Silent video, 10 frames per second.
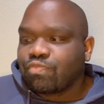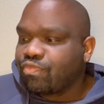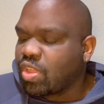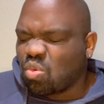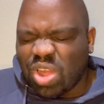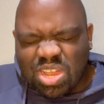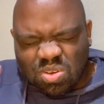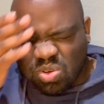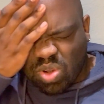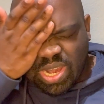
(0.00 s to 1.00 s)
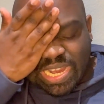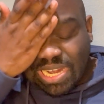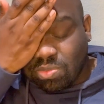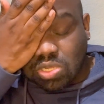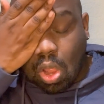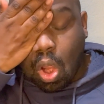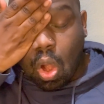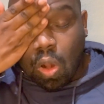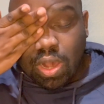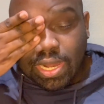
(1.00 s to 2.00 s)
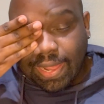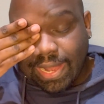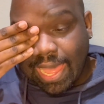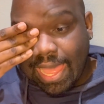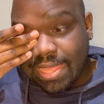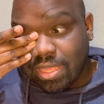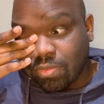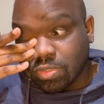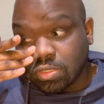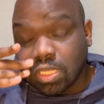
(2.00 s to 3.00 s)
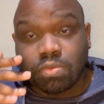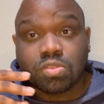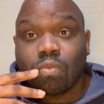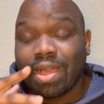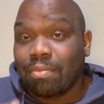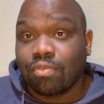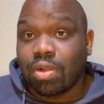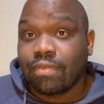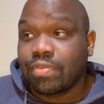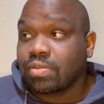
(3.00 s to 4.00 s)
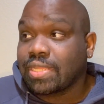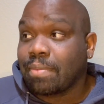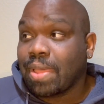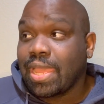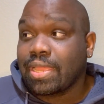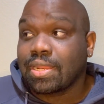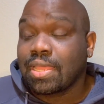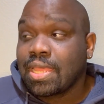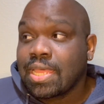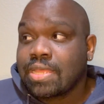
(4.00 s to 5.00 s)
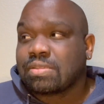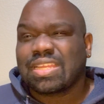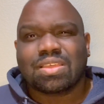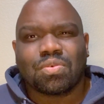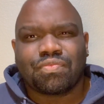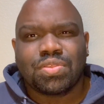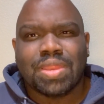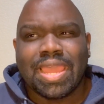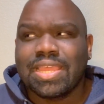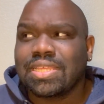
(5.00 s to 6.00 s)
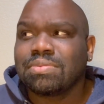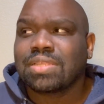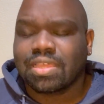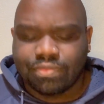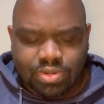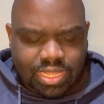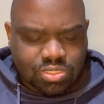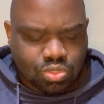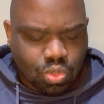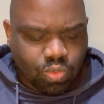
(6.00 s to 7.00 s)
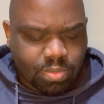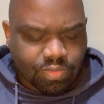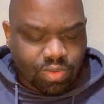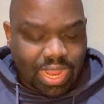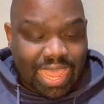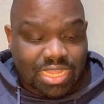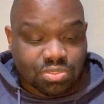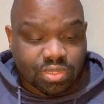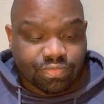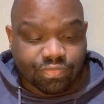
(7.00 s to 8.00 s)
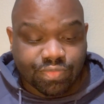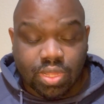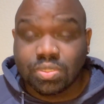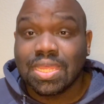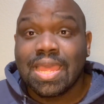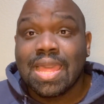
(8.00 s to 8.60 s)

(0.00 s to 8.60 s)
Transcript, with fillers: fell right on the ground, and it was hard, and it was it was a while before I felt that pain. It's like a few days. It was like a few days to a week before I actually felt